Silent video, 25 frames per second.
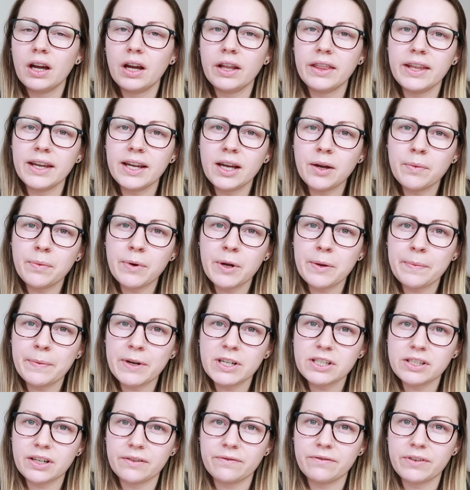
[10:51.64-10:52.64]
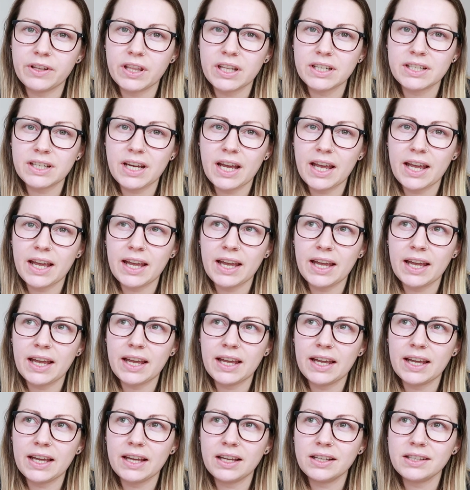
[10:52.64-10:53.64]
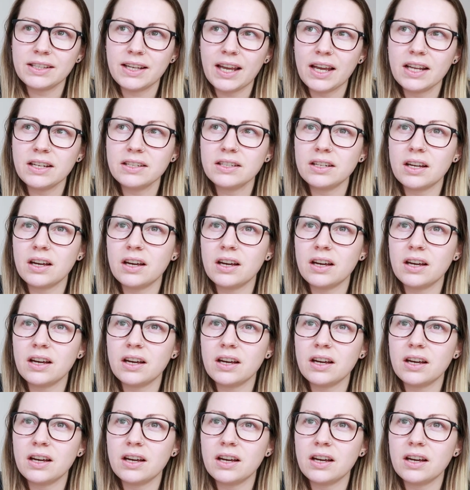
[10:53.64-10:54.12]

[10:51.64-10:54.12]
I think I'm pretty much done for the day. It's getting